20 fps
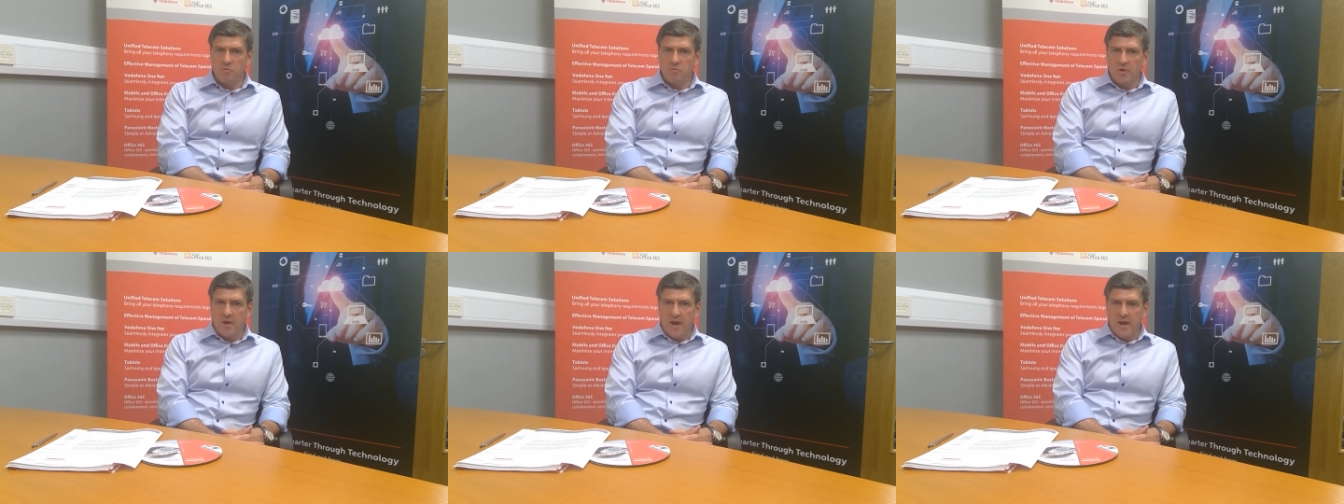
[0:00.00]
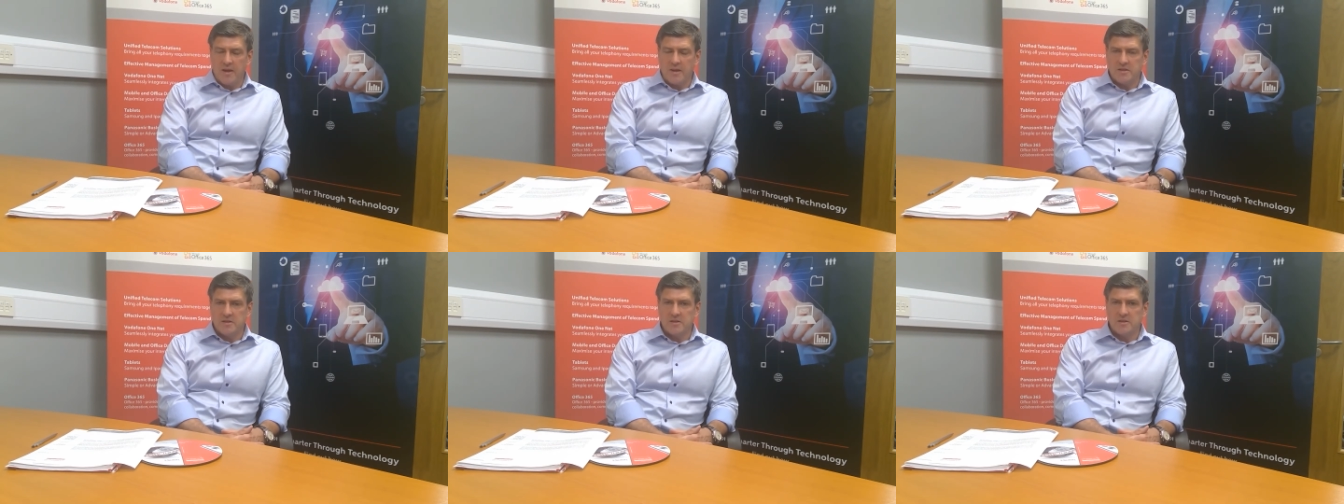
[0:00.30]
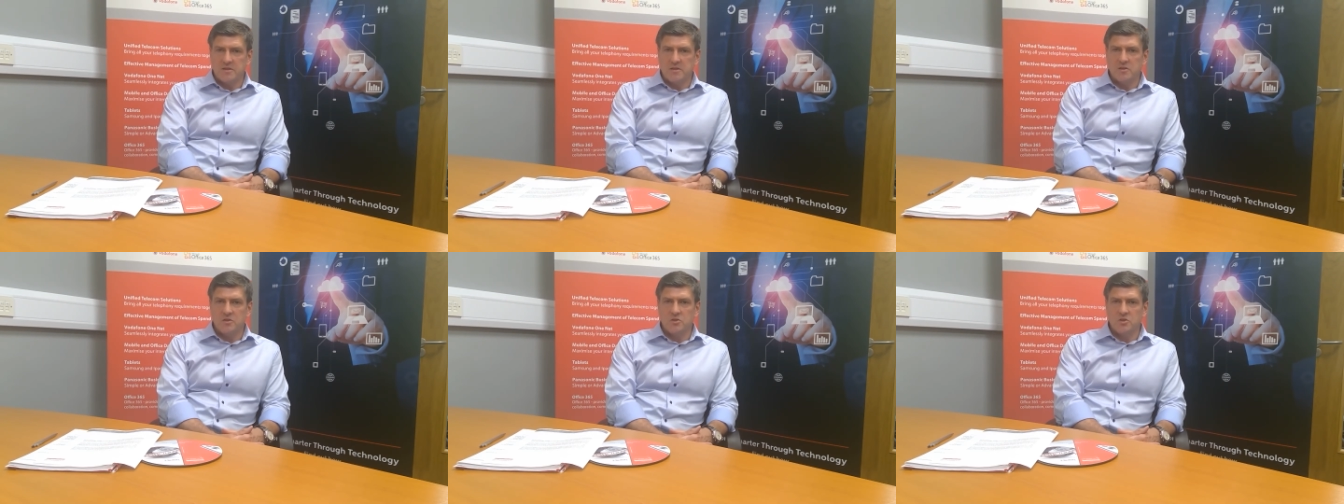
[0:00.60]

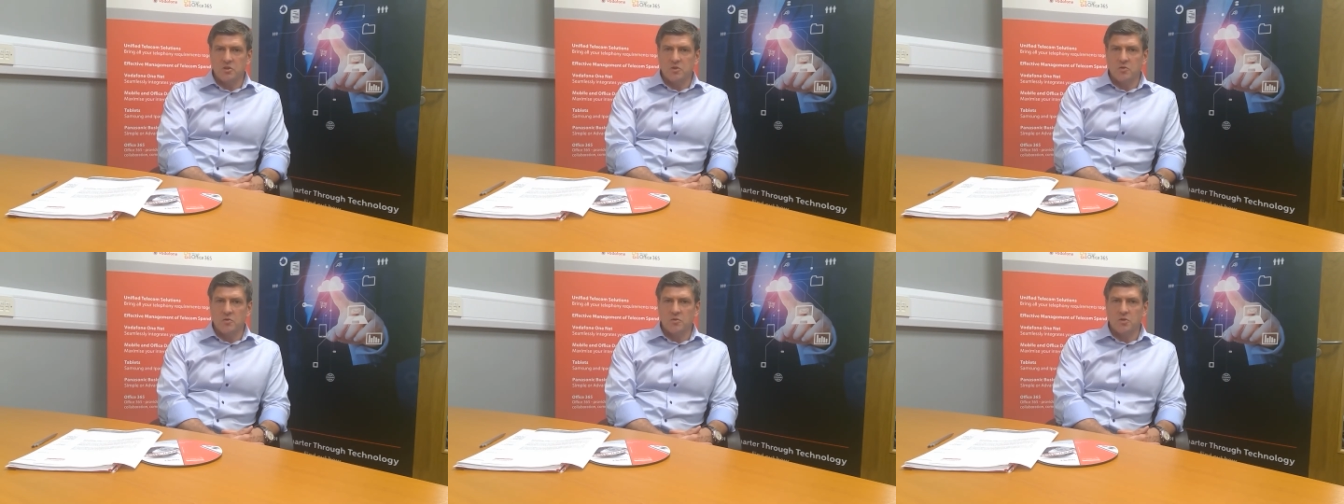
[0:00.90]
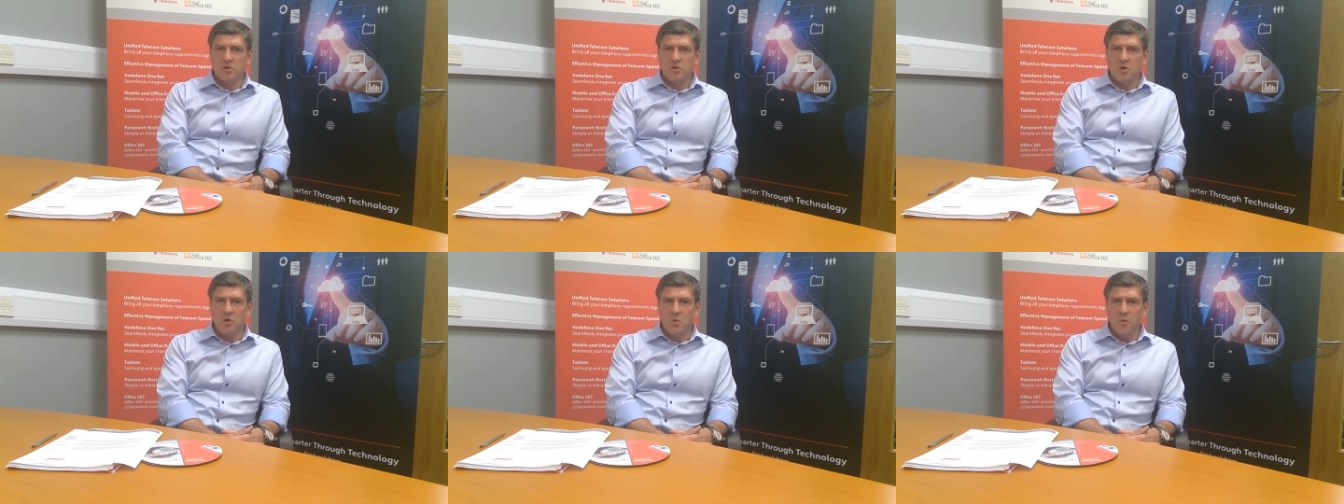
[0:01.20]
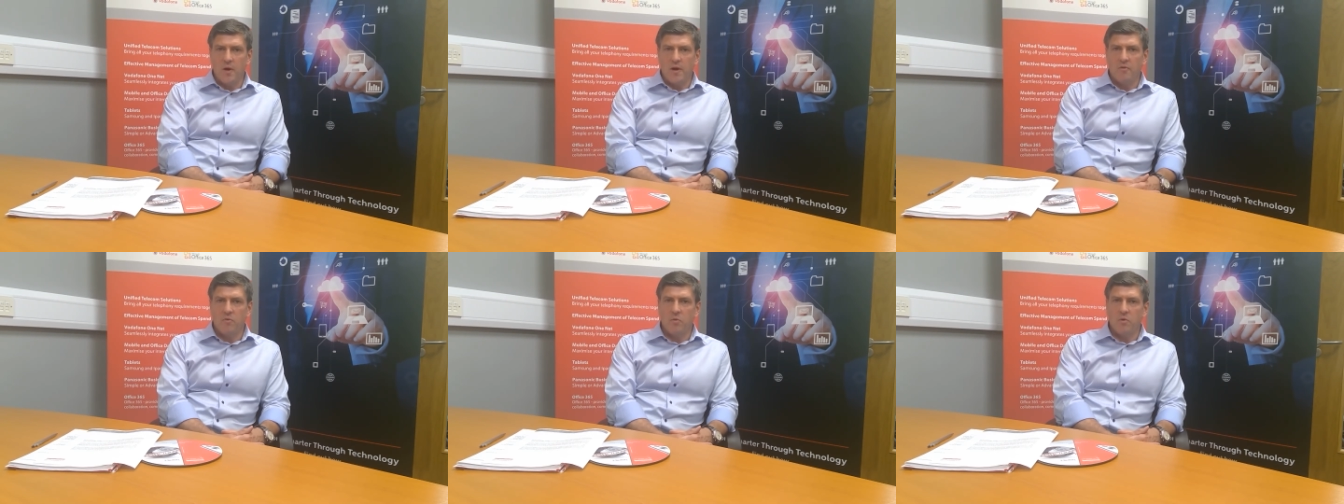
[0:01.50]
reacted to the new
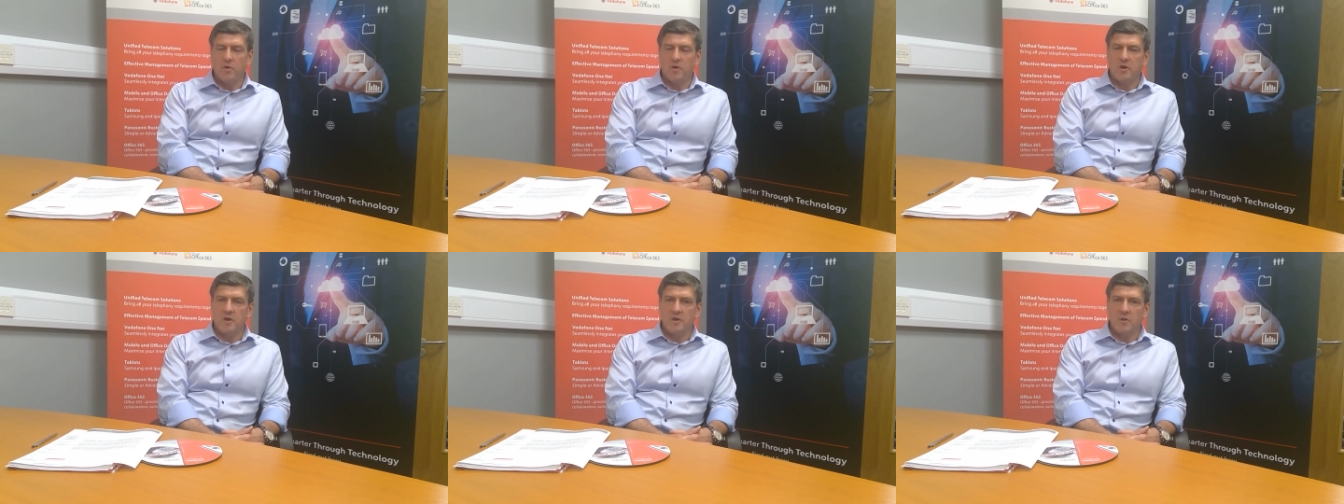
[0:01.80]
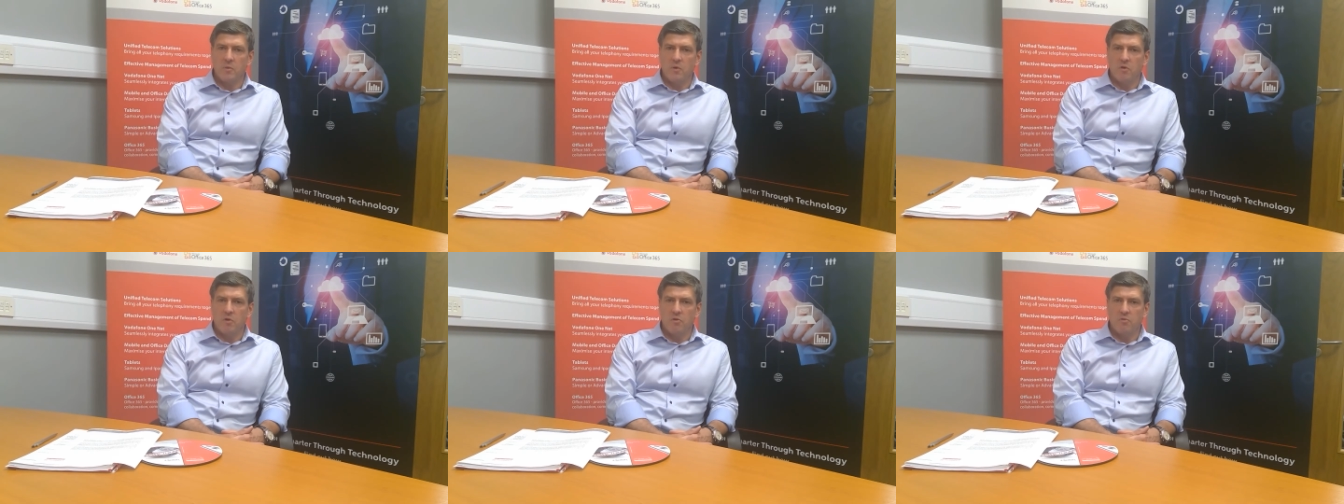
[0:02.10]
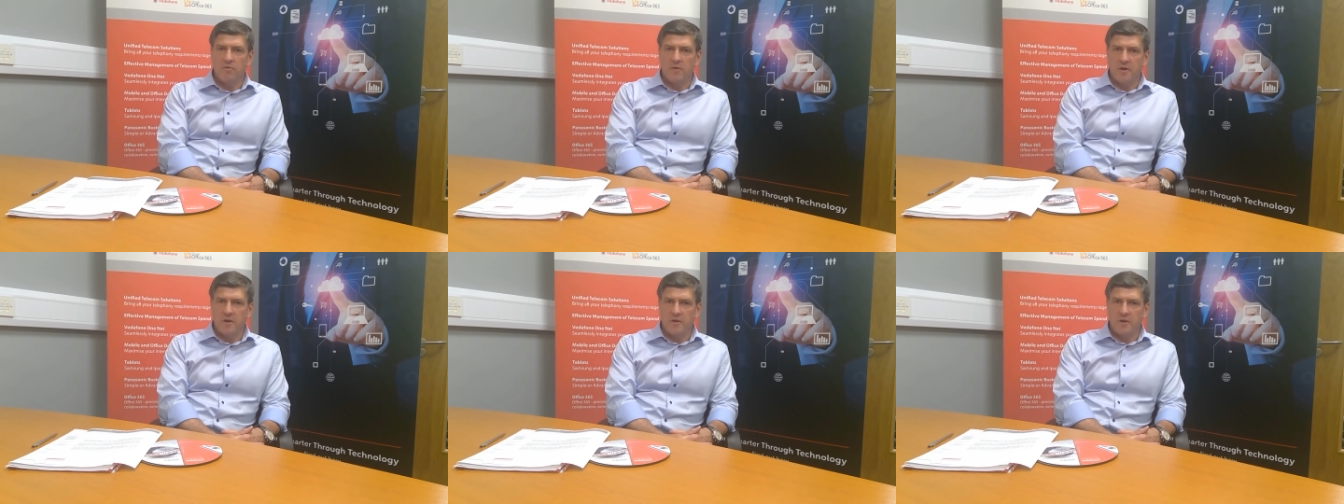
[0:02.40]
way of working that we all
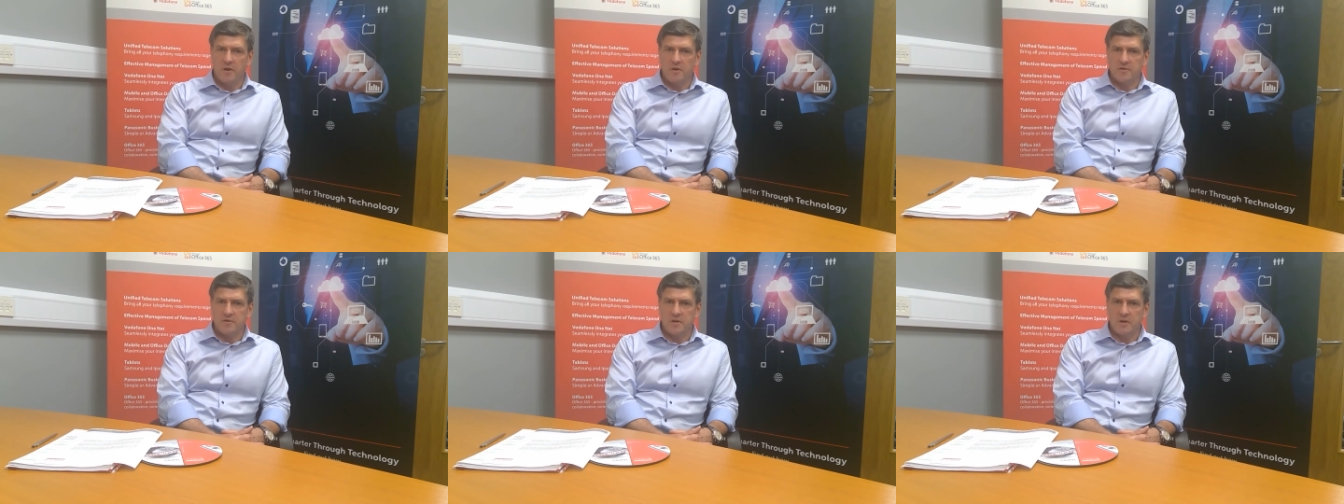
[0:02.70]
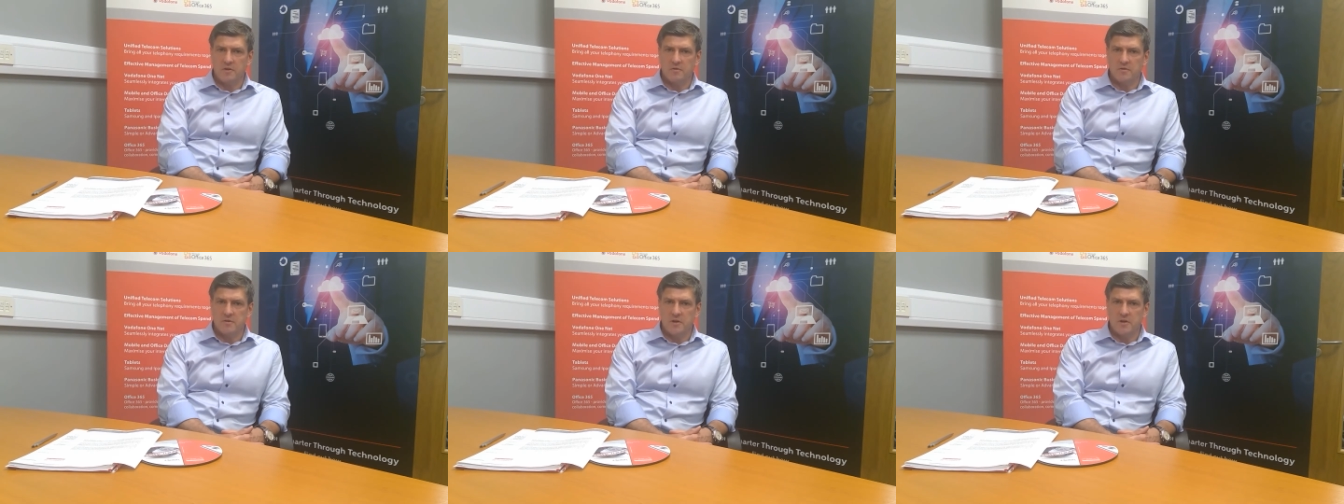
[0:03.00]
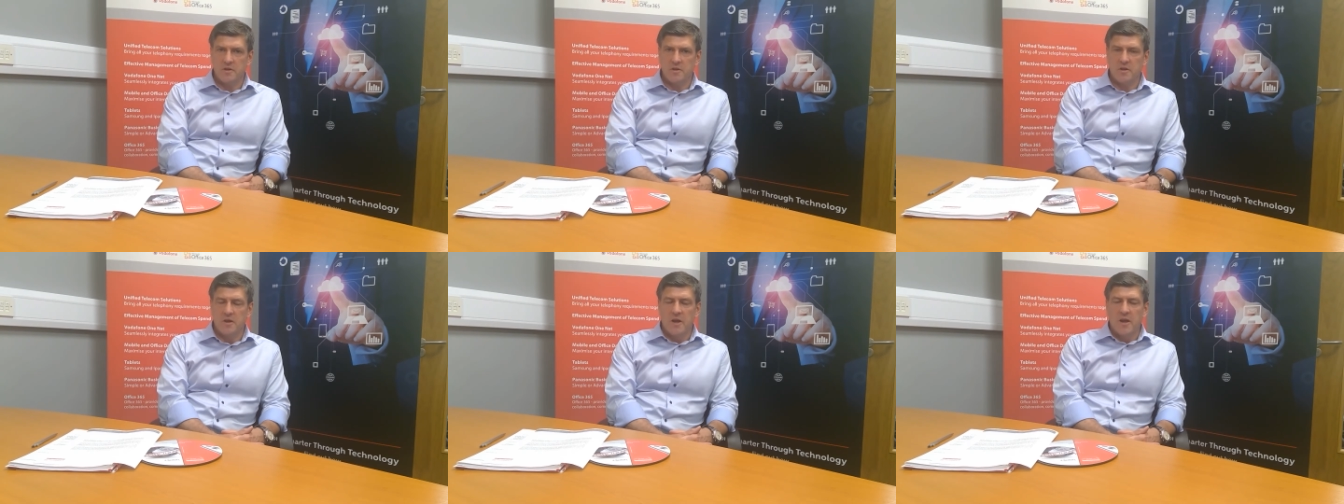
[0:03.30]
find ourselves
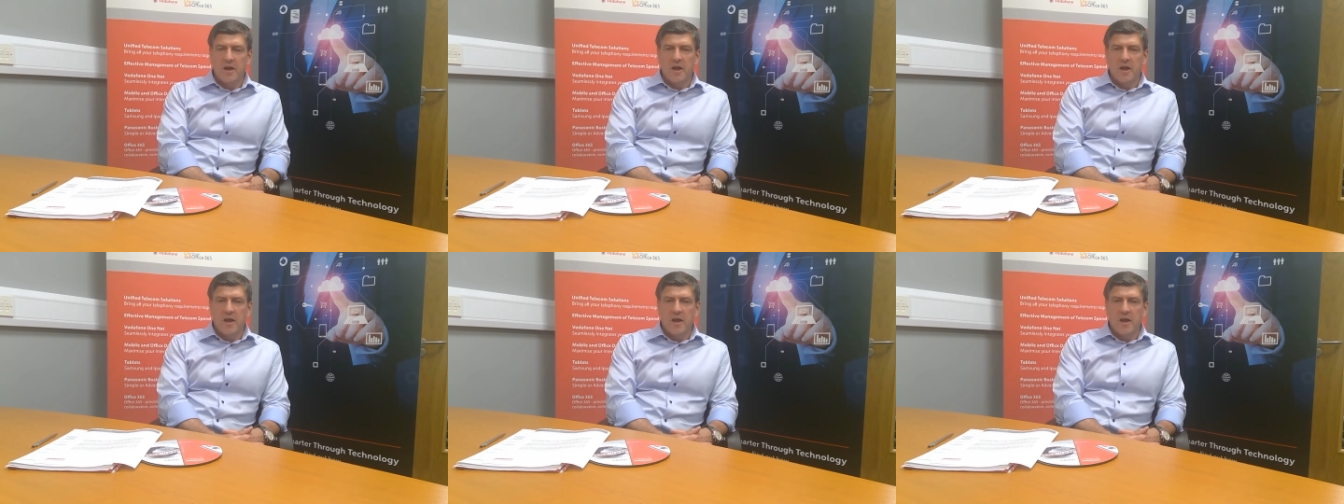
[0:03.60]
in.